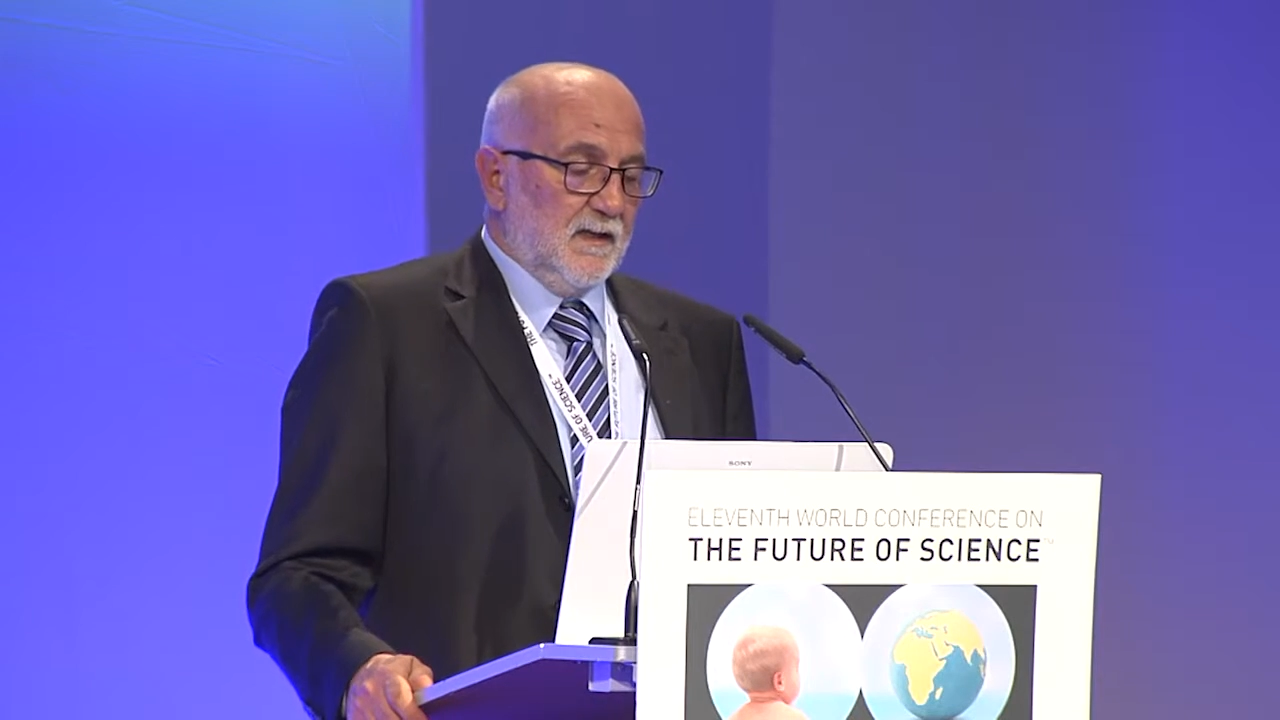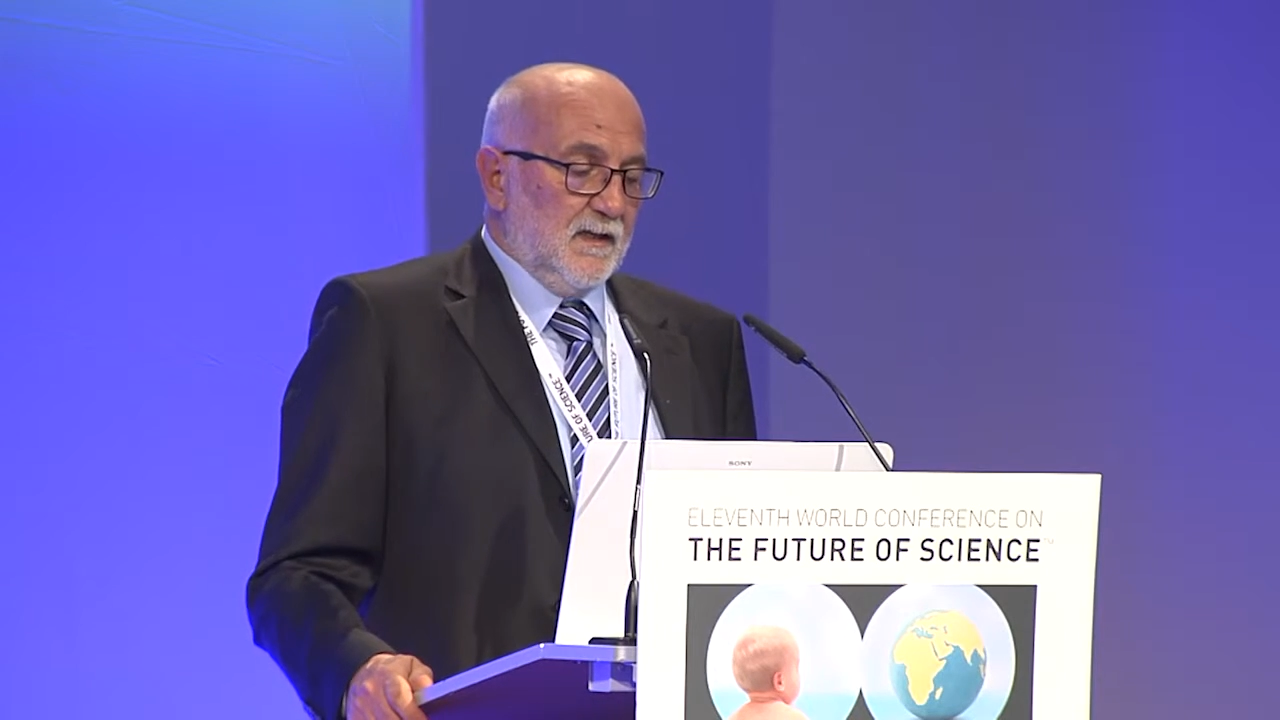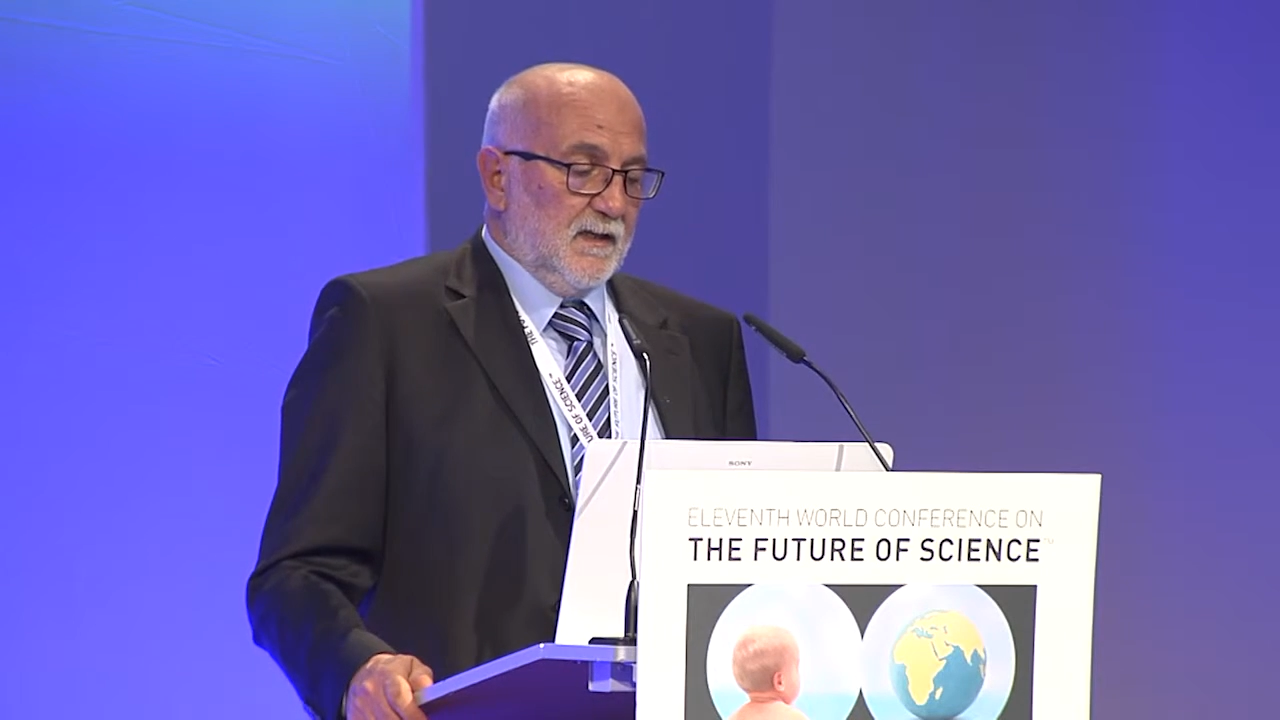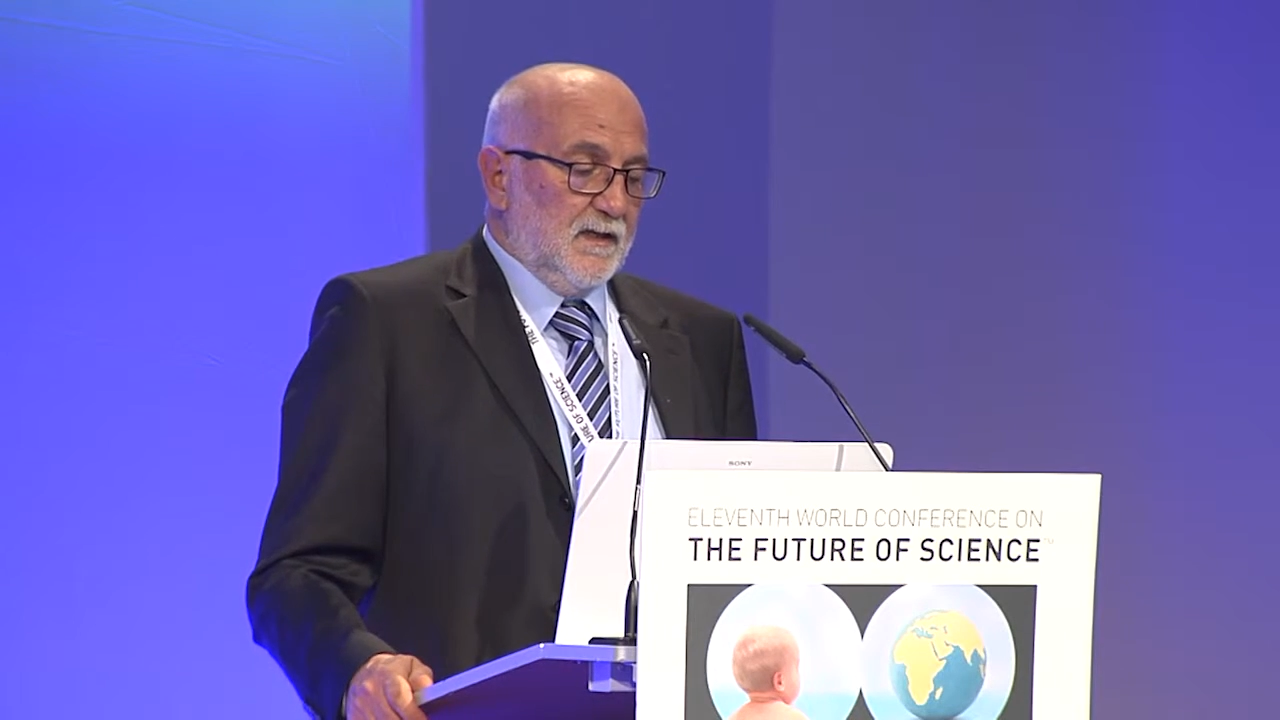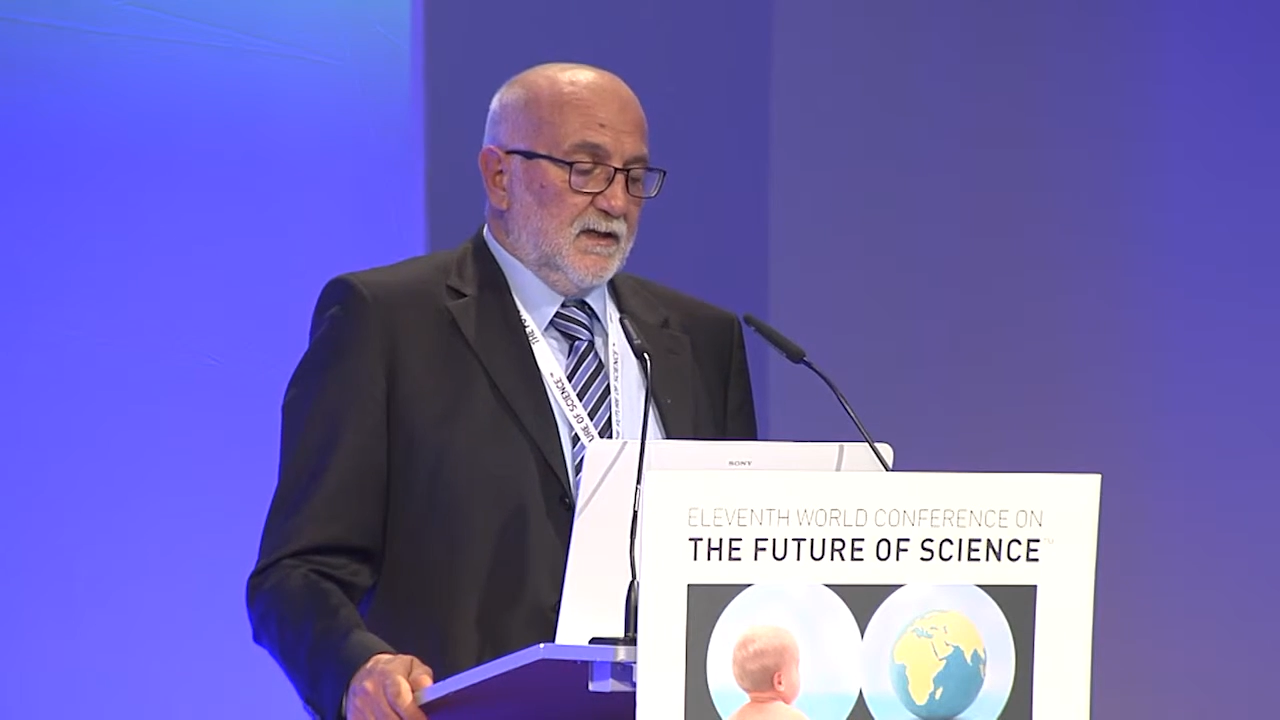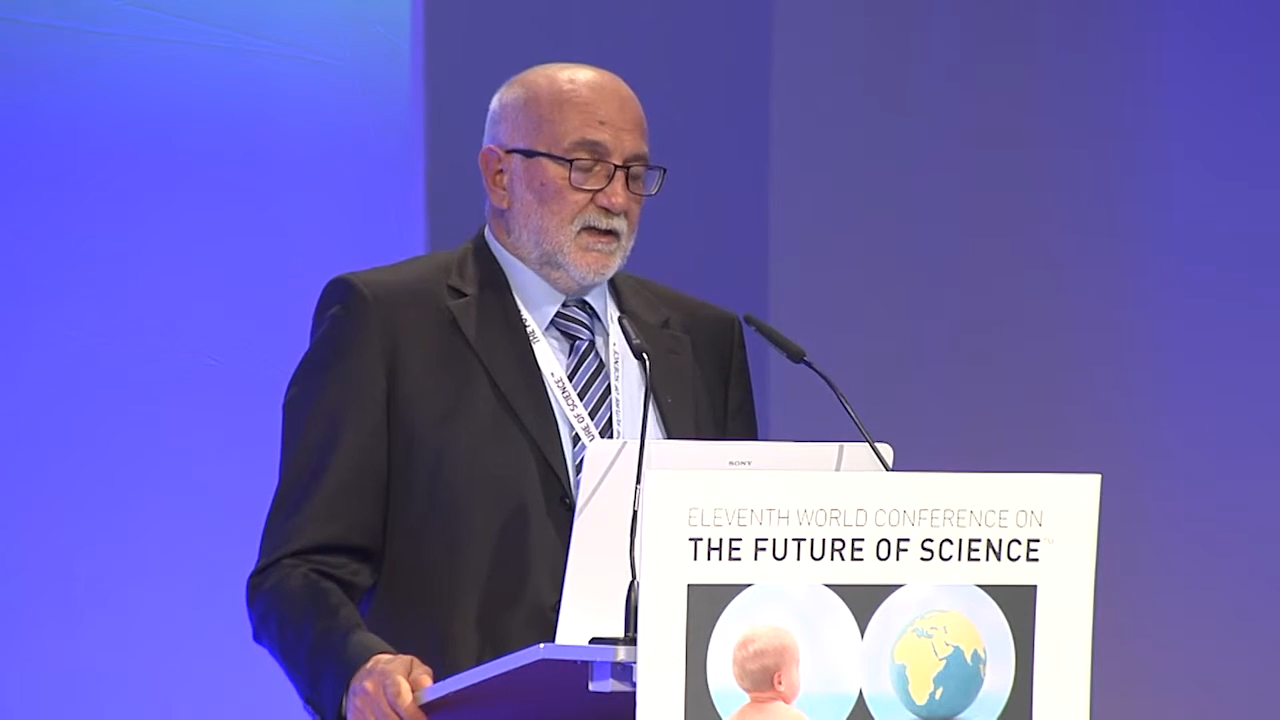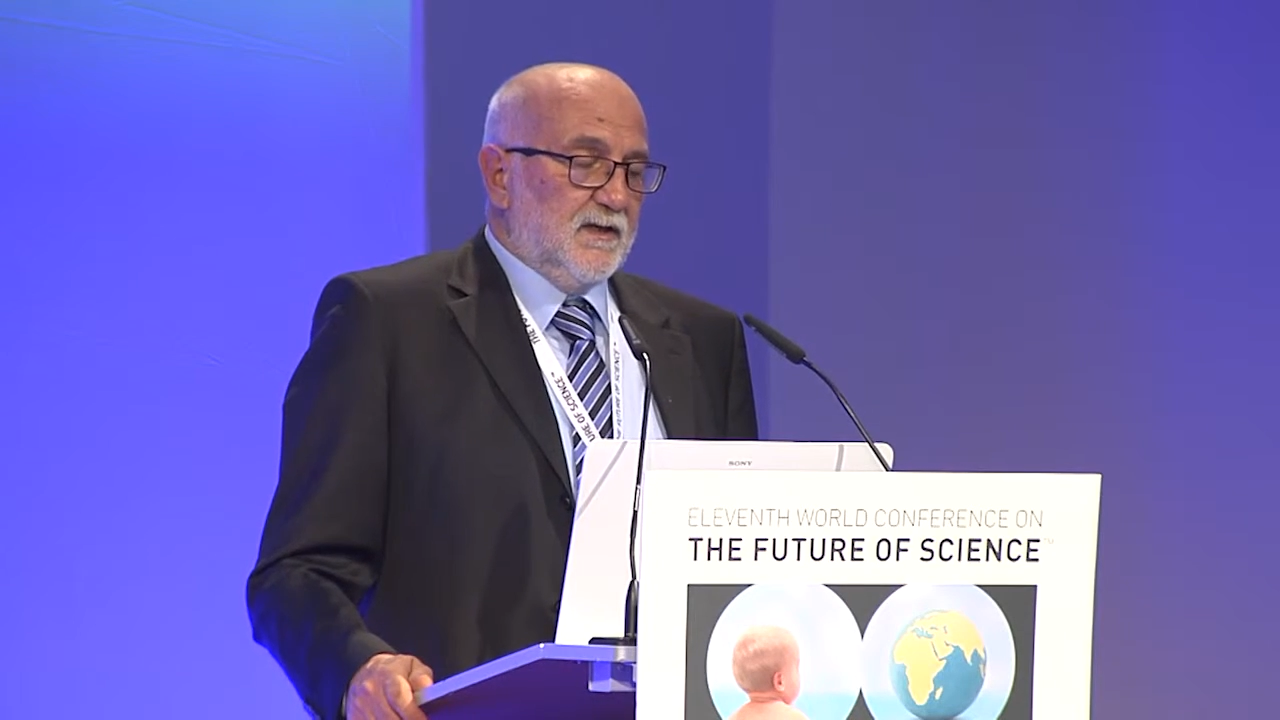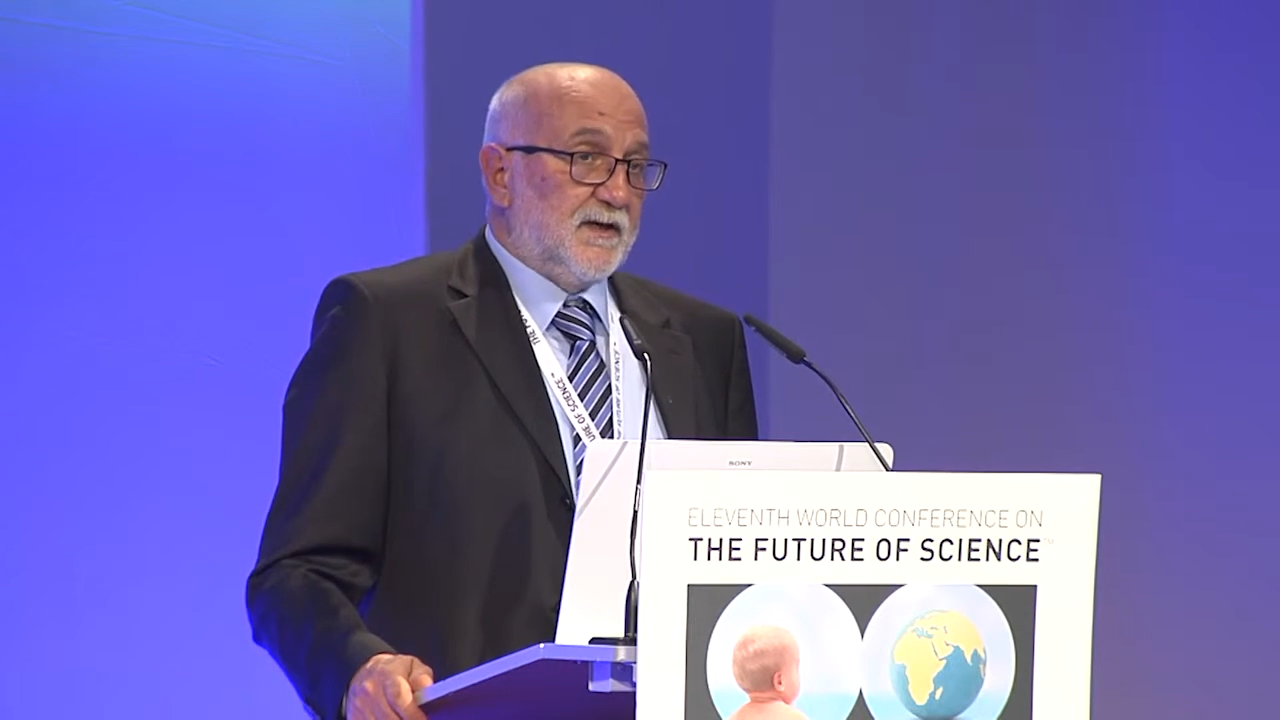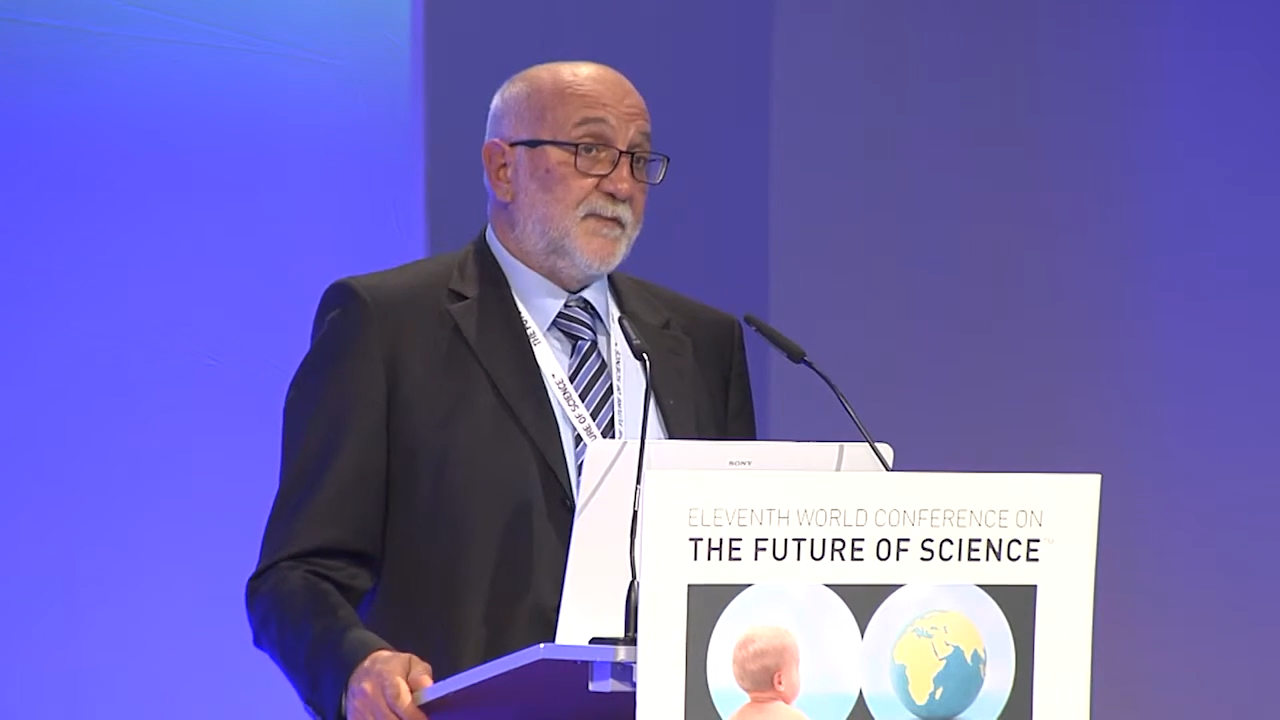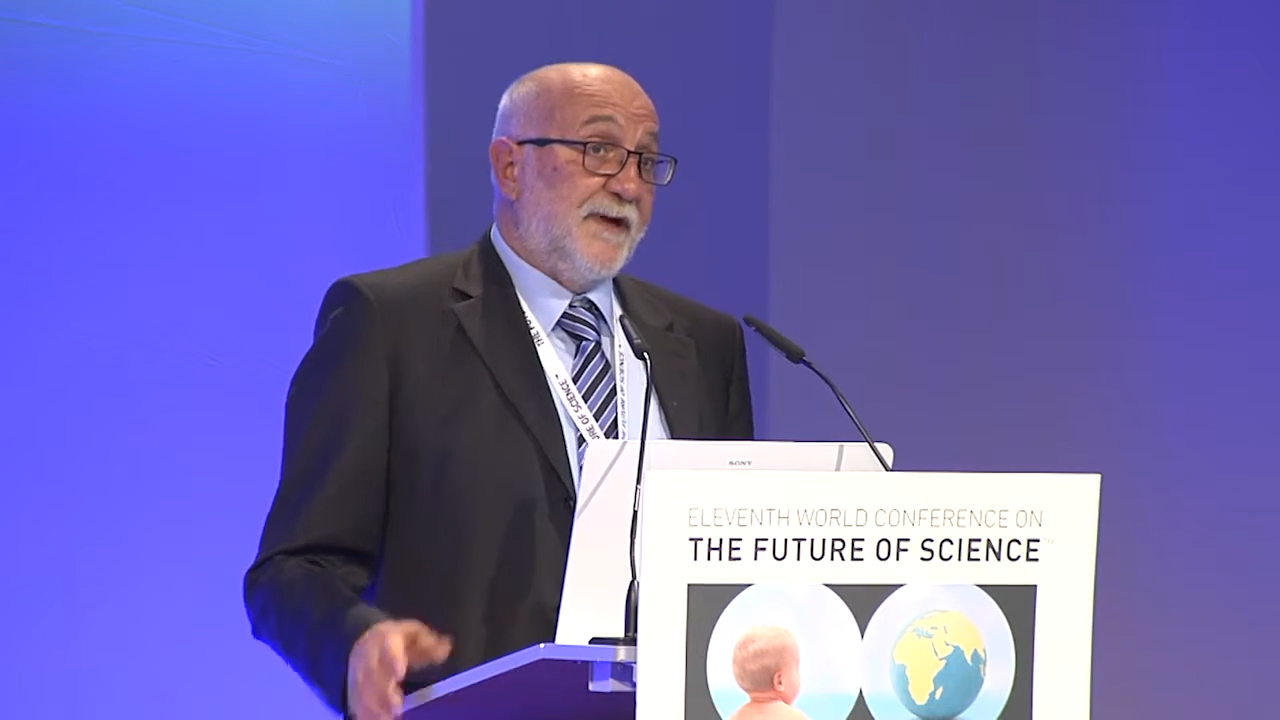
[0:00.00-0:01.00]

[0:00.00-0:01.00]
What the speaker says: and individuals.